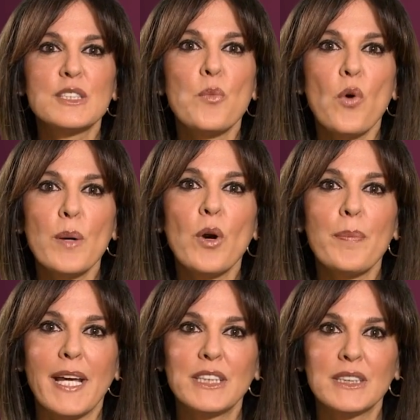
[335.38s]
more and more
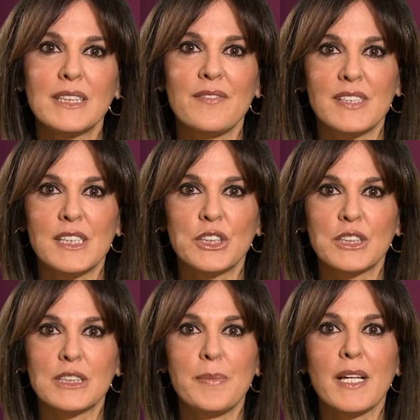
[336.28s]
patients and
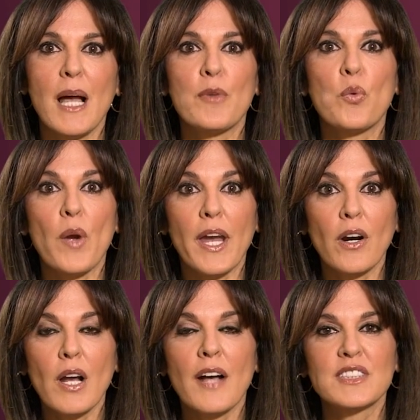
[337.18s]
physicians become
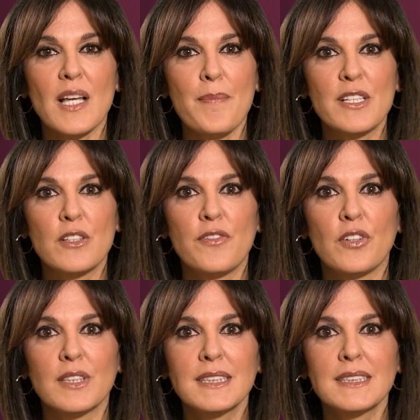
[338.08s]
aware of submental
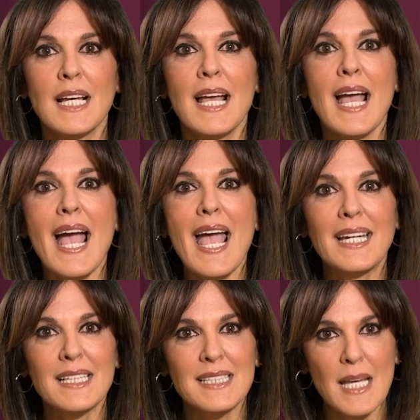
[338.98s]
fullness
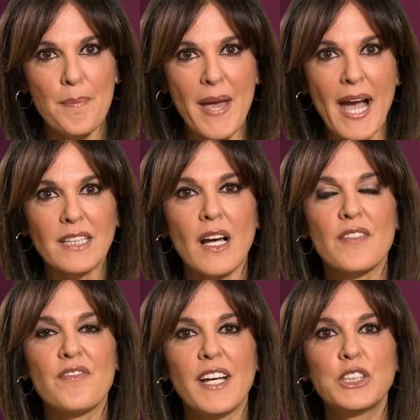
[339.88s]
and its impact
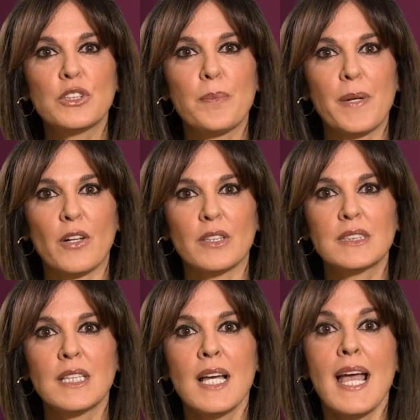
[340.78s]
on facial appearance,
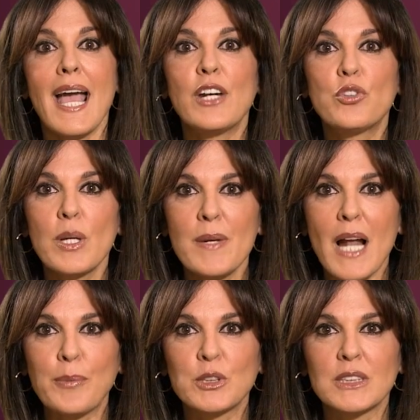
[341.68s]
and treatment
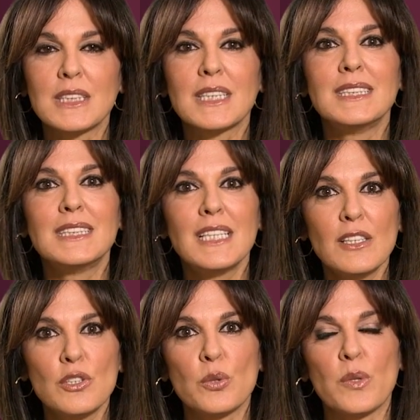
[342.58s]
options
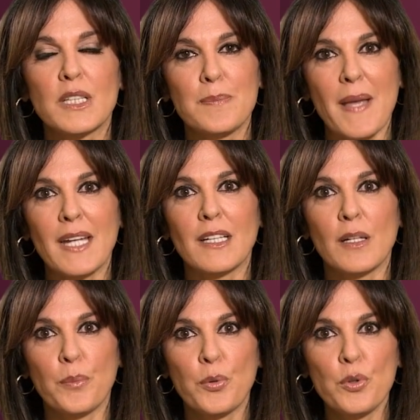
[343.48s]
continue to expand and
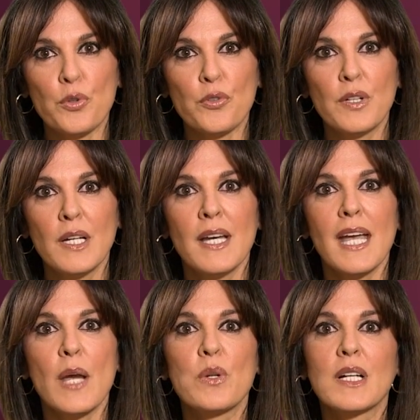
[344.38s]
improve,
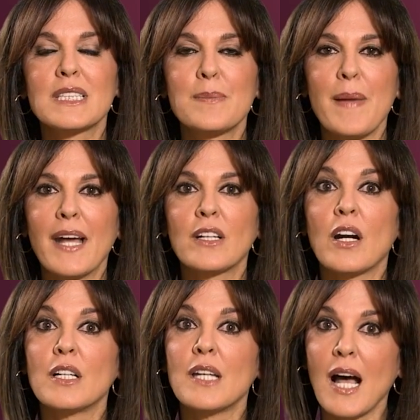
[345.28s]
it will expand
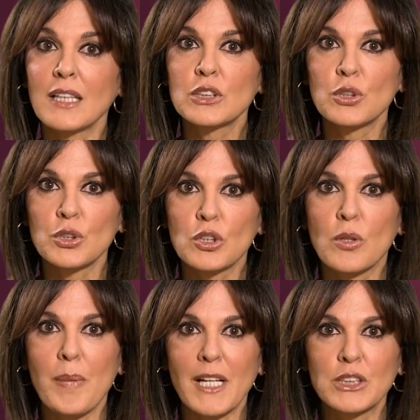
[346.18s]
our
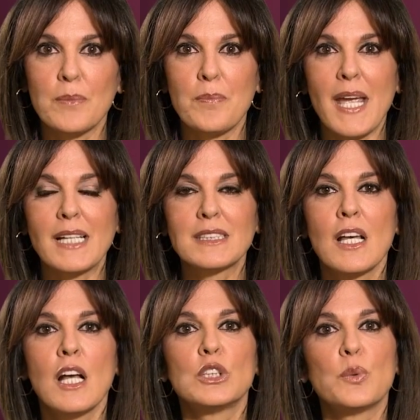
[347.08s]
non-surgical patient base
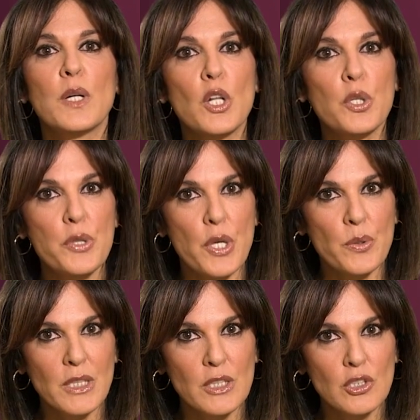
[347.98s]
to include
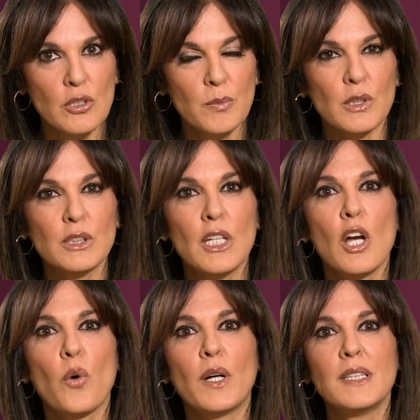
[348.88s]
those consumers
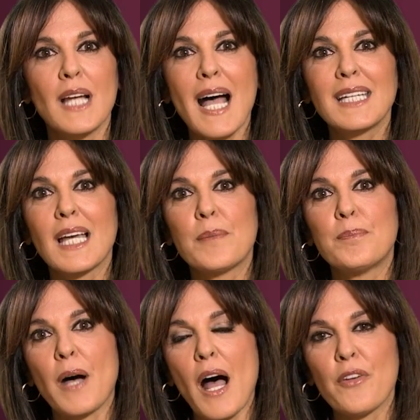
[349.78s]
who are not yet
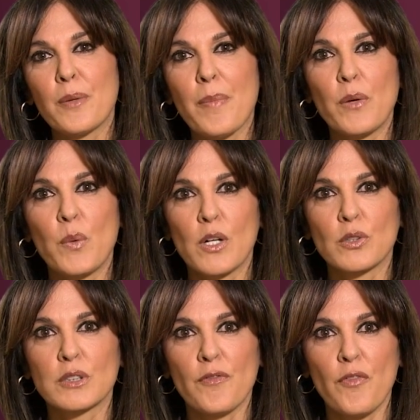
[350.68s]
bothered by
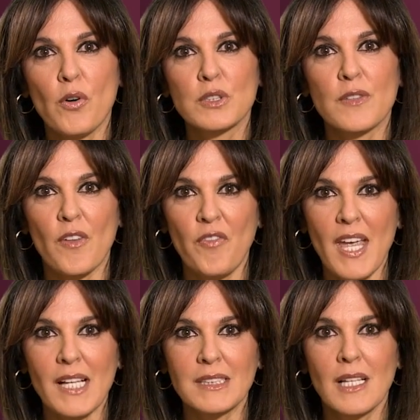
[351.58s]
wrinkles and folds of the
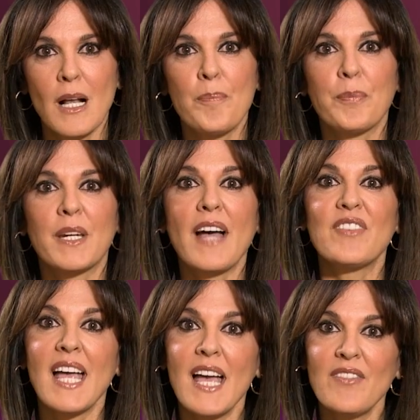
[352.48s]
face, but have
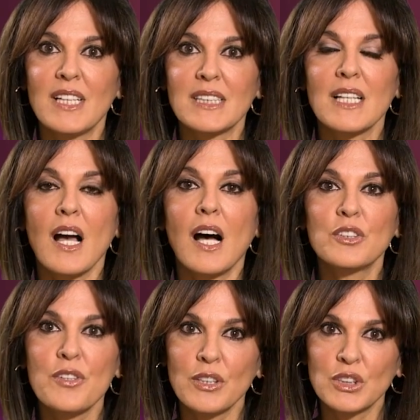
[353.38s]
a heaviness
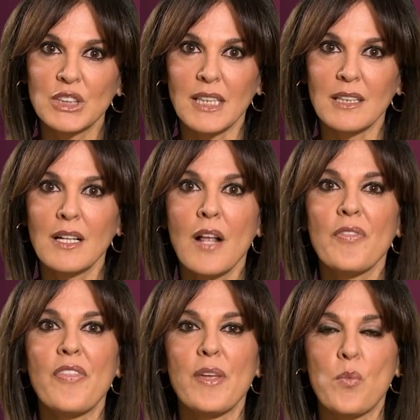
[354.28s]
under their chin
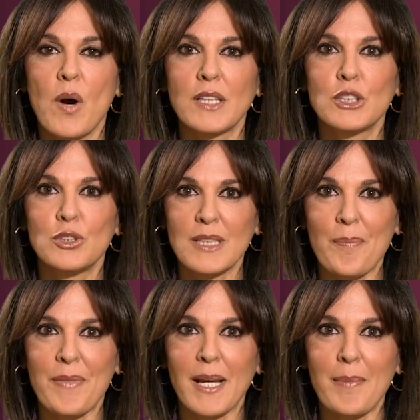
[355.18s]
that they want to do
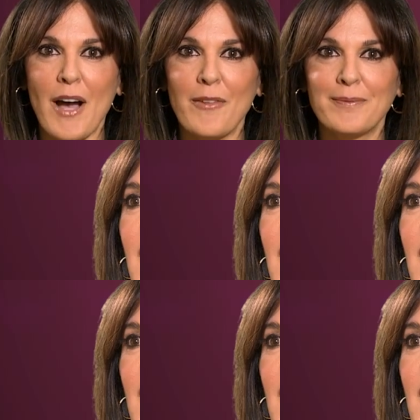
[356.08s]
something about.